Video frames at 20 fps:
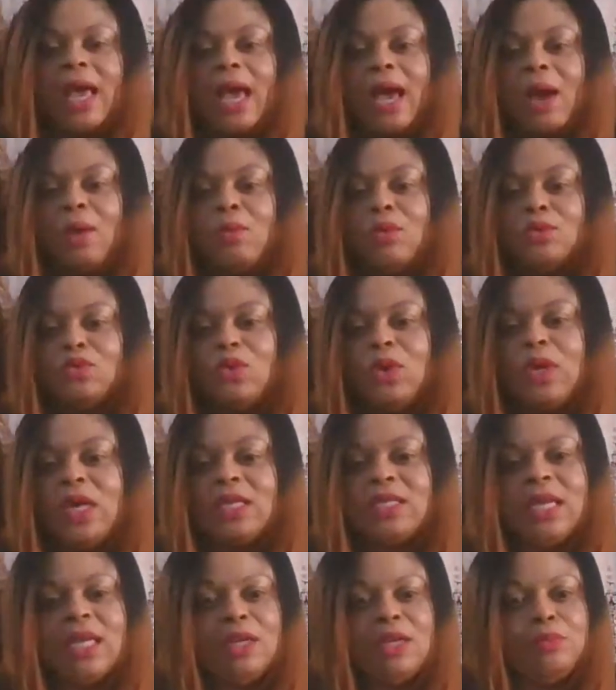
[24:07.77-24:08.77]
I want to
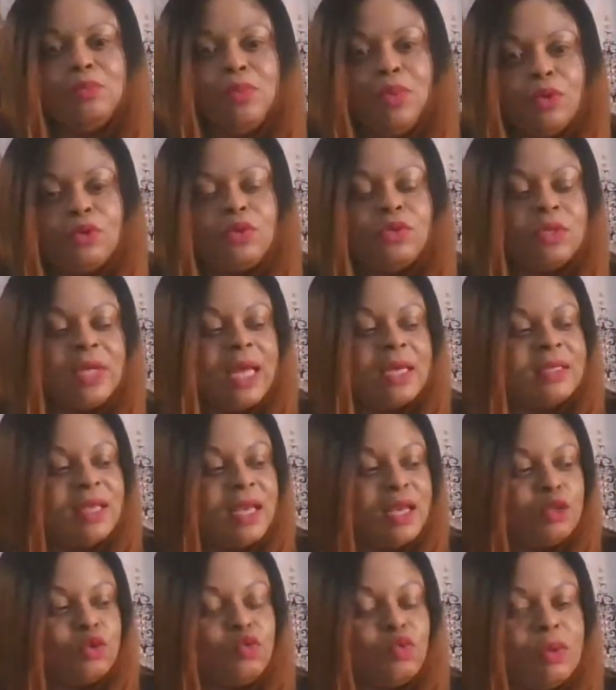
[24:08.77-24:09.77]
enter the boat now and
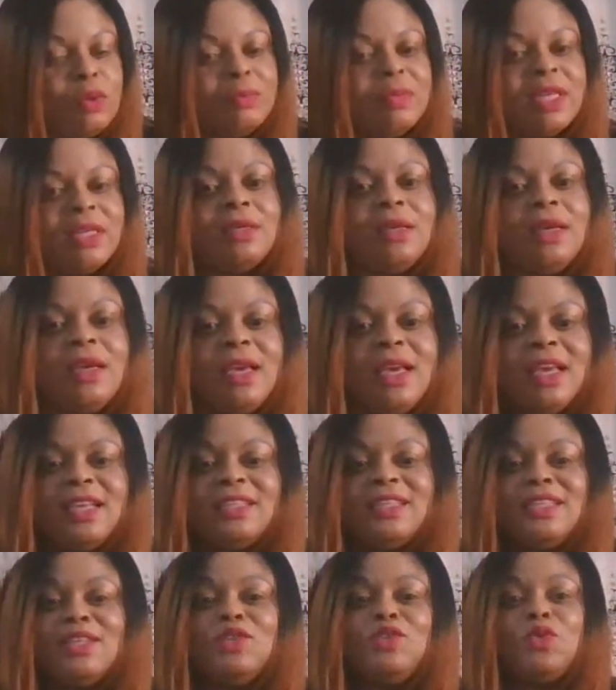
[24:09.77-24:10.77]
start swimming.
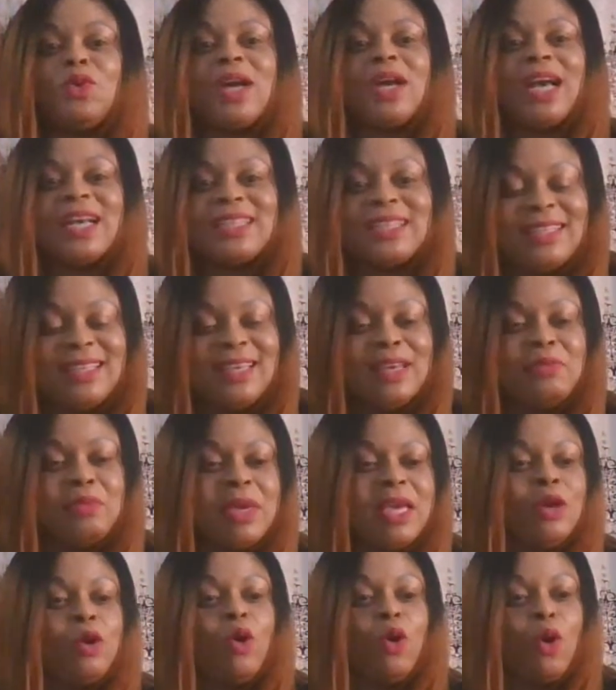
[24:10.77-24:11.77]
Since you can't see
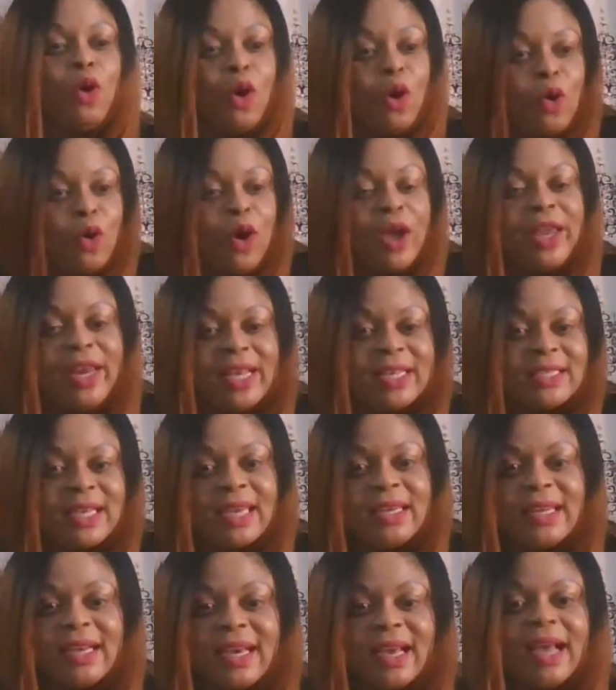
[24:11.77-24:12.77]
me going inside
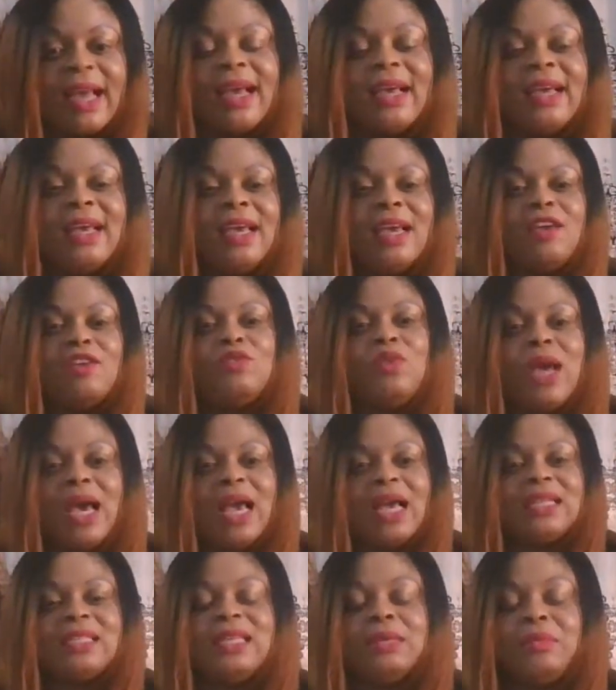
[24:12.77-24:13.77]
the car, you're
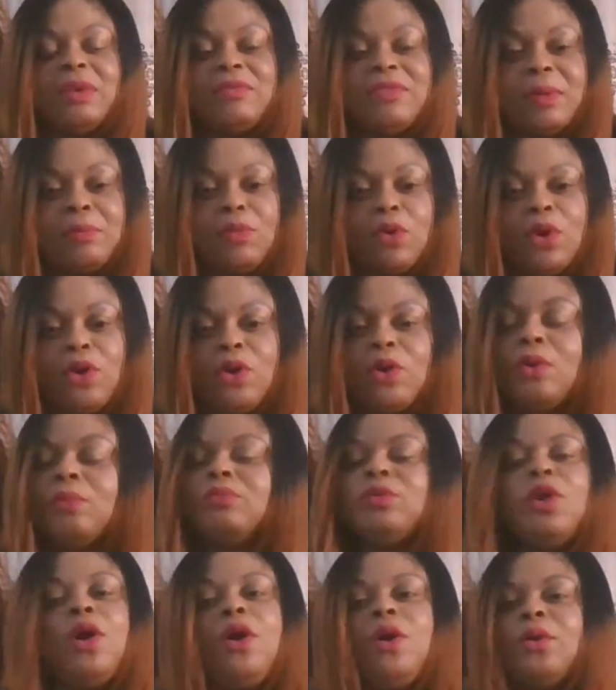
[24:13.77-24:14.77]
asking me if I'm going home.
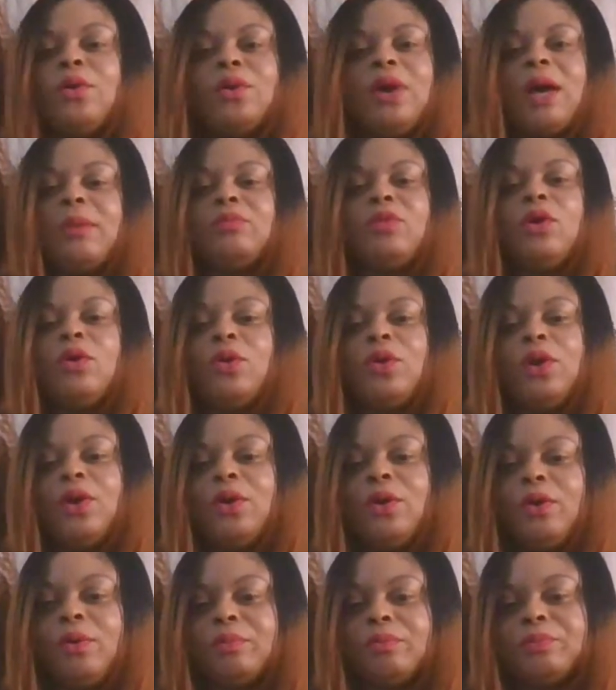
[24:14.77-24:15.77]
No, I'm not going
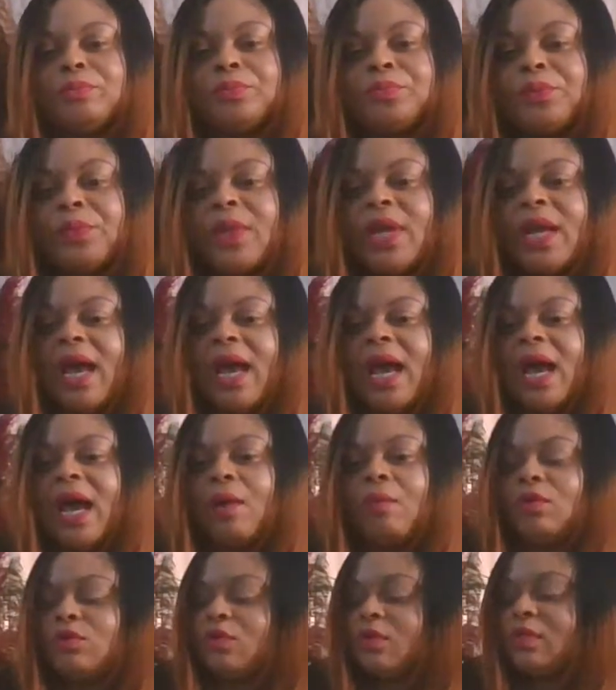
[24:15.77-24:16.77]
home. I
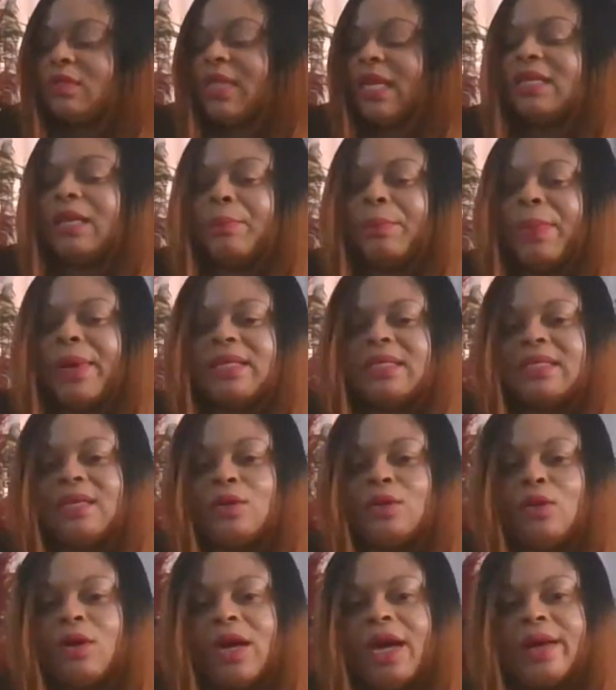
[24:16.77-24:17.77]
want to start a party
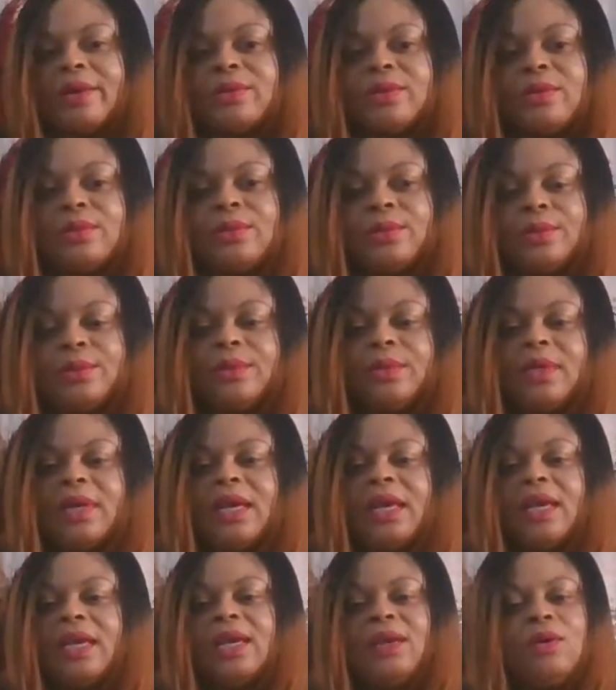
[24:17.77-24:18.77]
in your house.
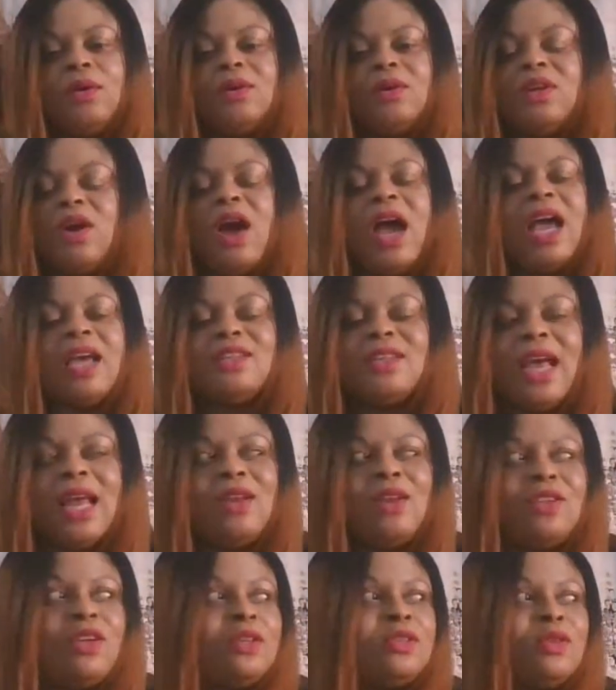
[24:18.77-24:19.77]

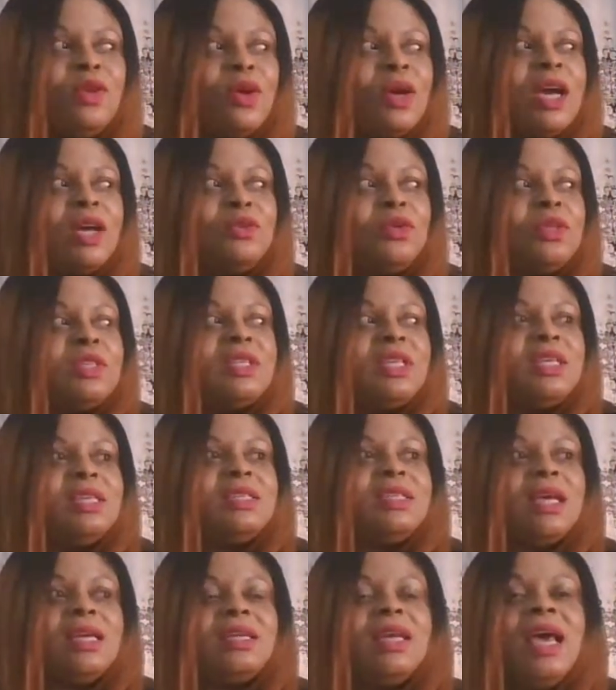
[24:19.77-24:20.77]
I just look at those
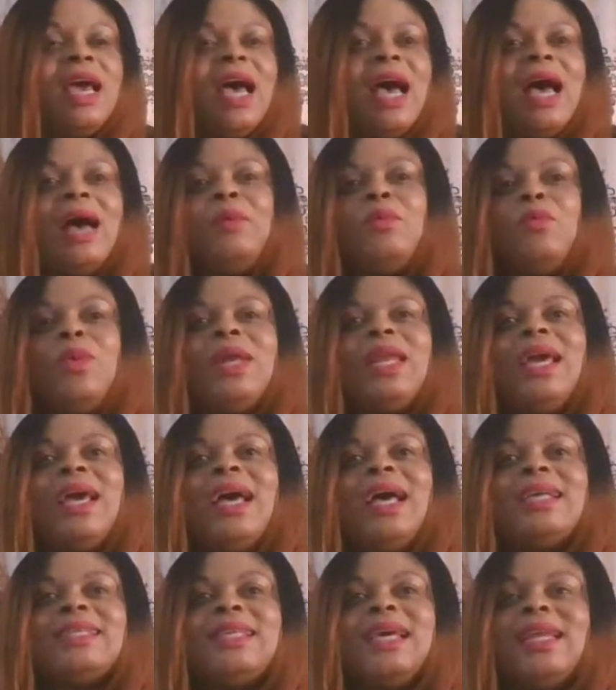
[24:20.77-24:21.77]
things and when I
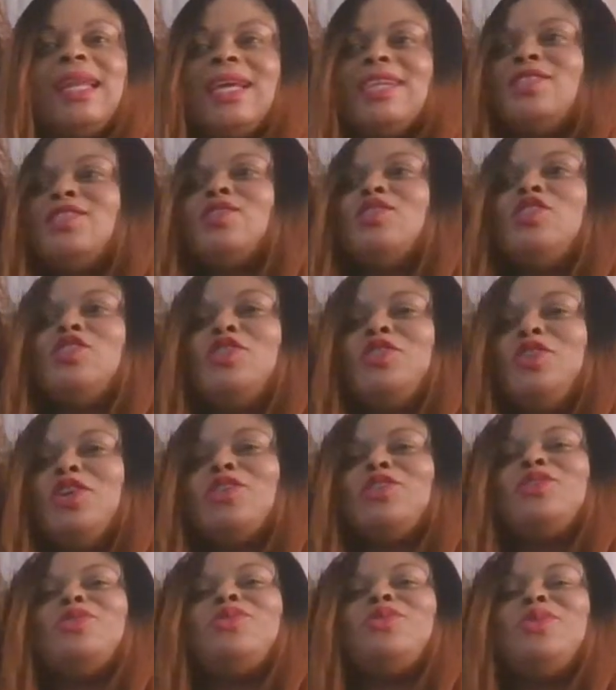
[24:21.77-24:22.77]
answered that, she
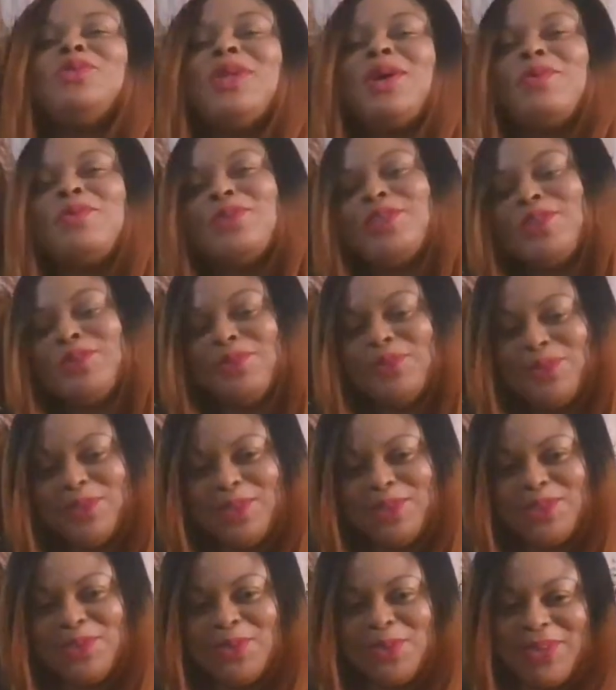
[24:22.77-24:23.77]
just stood up. She was
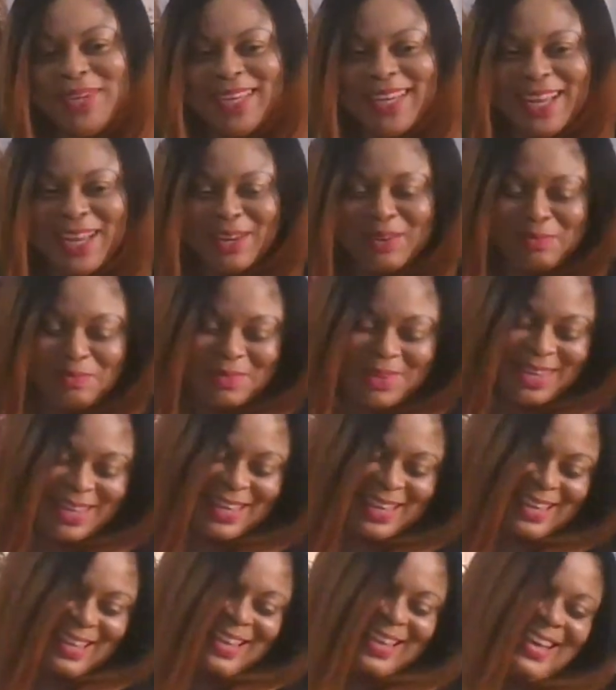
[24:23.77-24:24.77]
just looking at
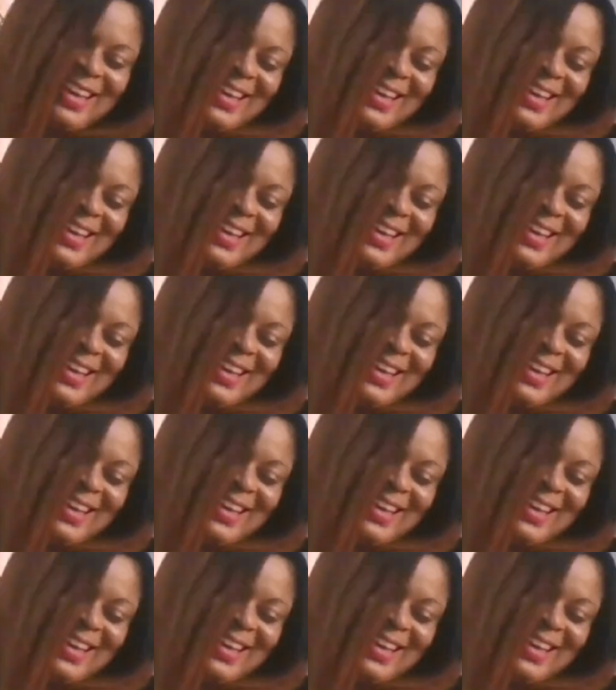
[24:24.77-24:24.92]
me.